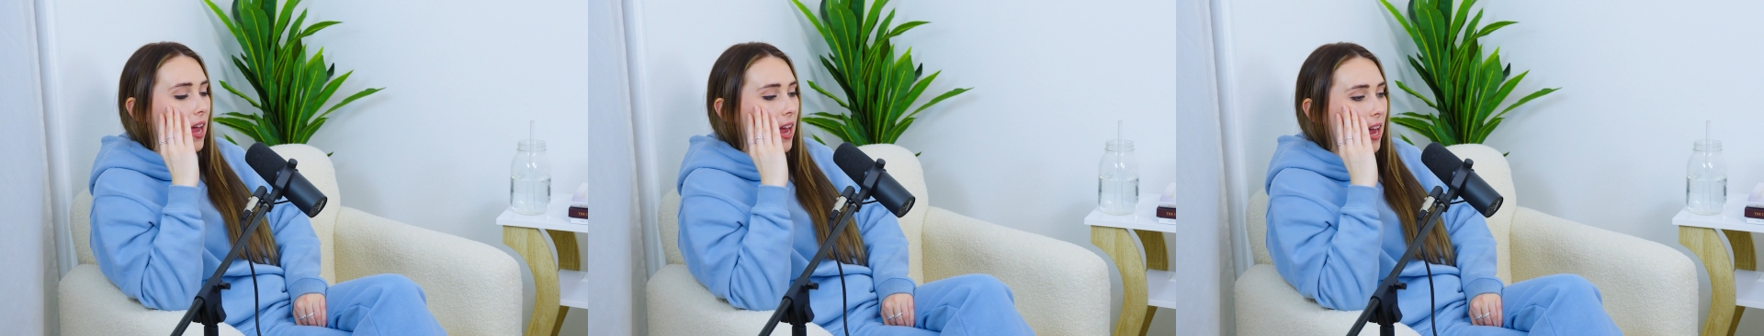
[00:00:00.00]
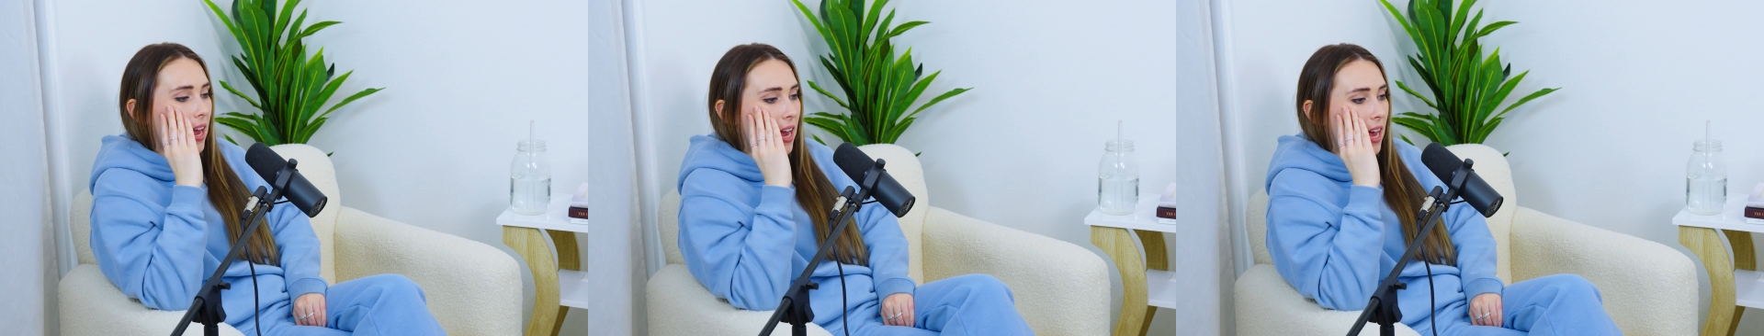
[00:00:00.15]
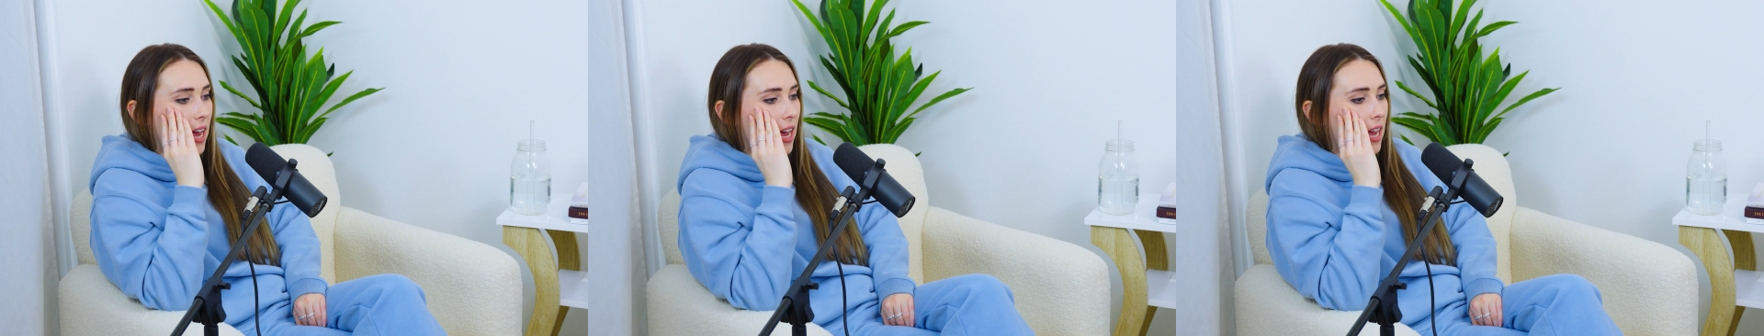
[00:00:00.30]

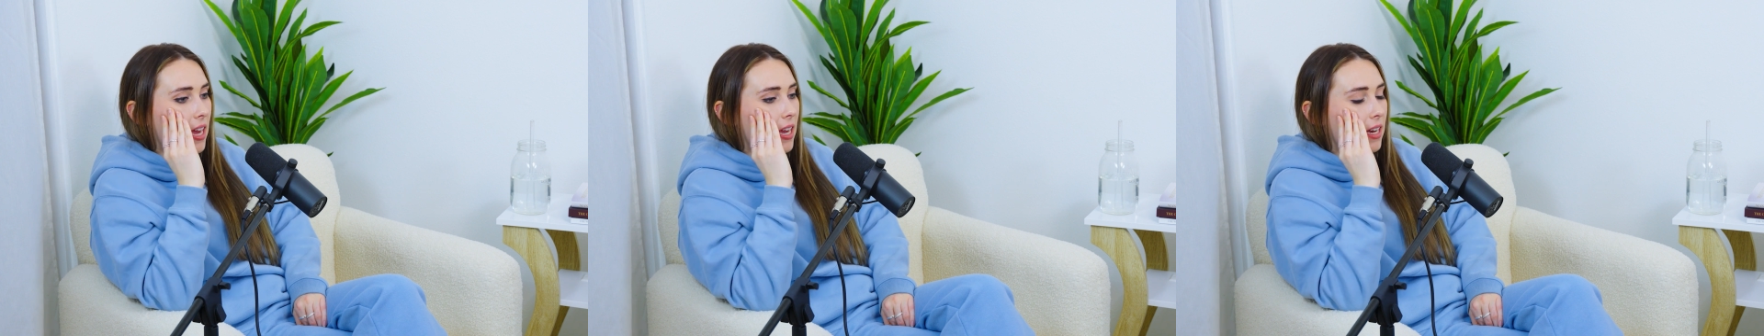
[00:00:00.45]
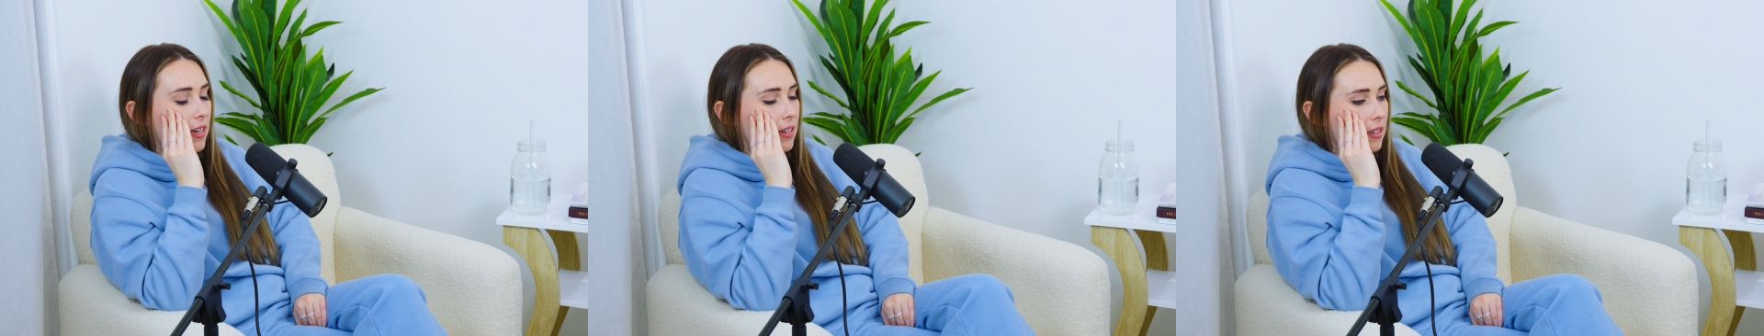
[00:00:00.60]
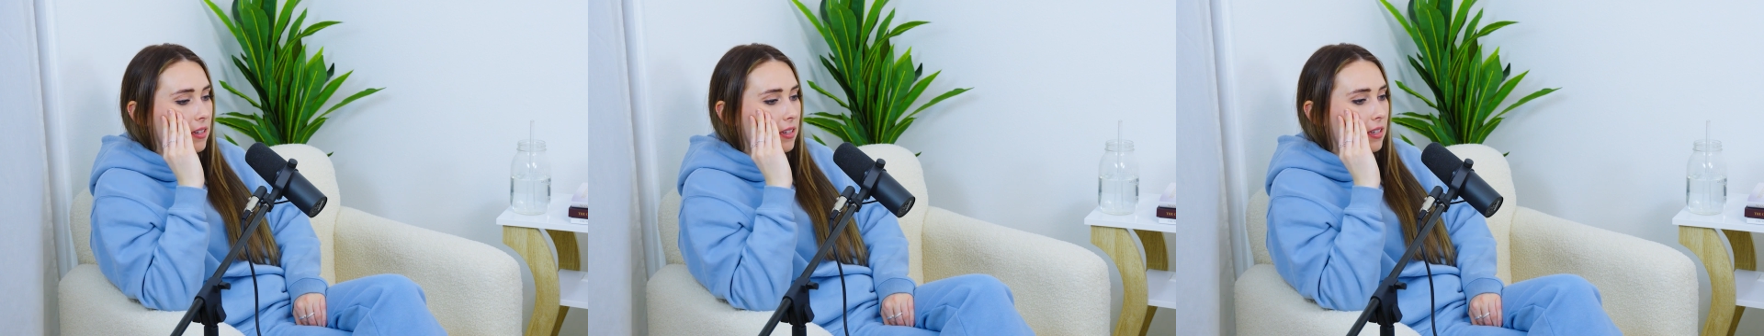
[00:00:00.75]

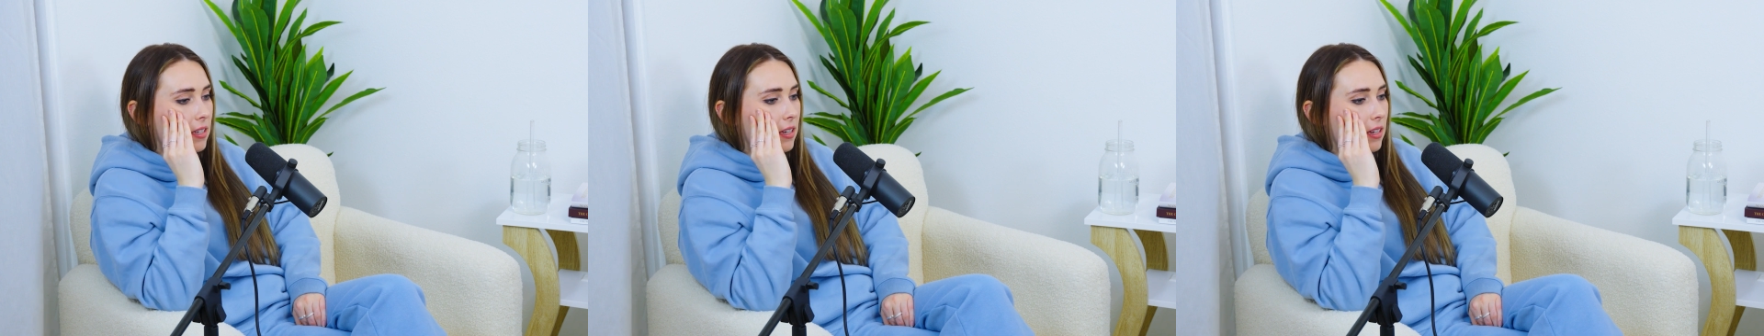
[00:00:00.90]
and